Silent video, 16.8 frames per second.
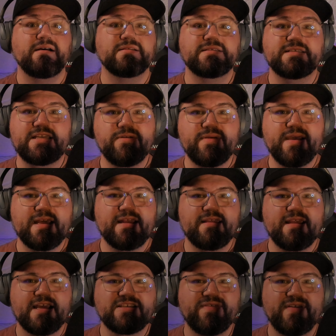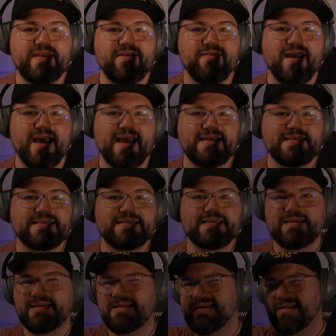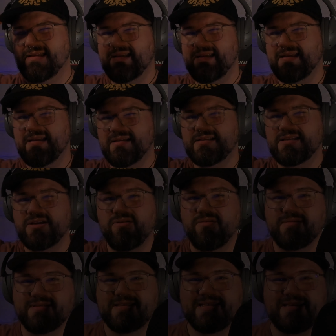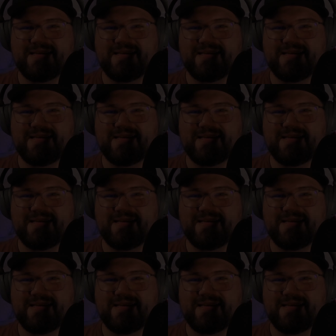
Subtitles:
see you again in the next video, guys. Toodles.